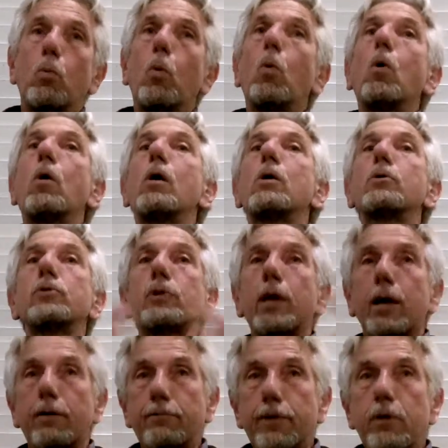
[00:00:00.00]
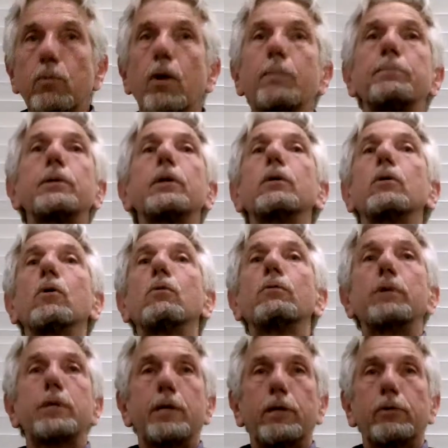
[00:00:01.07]
Wars have erupted
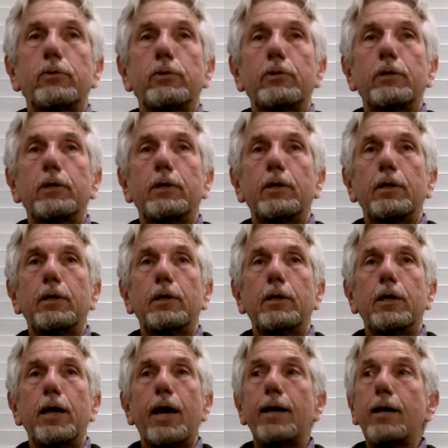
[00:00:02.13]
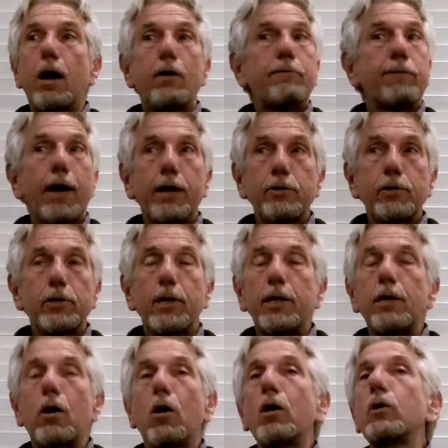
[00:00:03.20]
over this. And in fact,
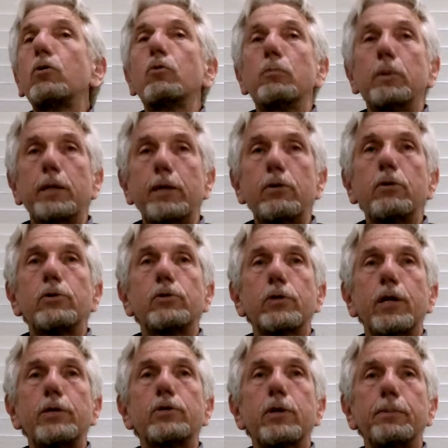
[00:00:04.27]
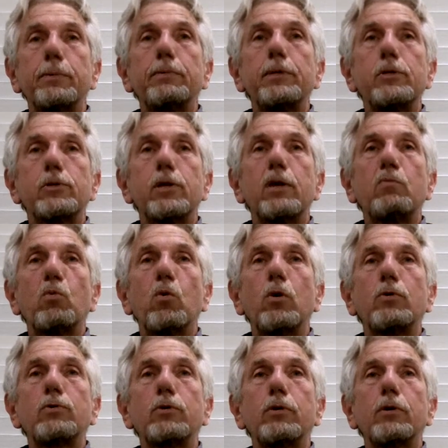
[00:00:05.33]
today, arguably, you could say some of these same
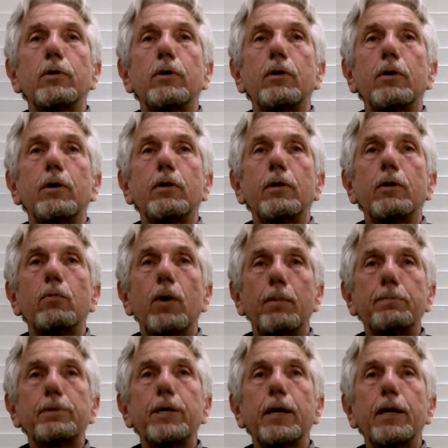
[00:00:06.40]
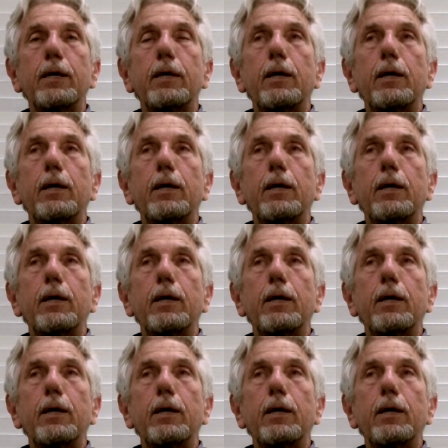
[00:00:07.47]
wars are, are erupting.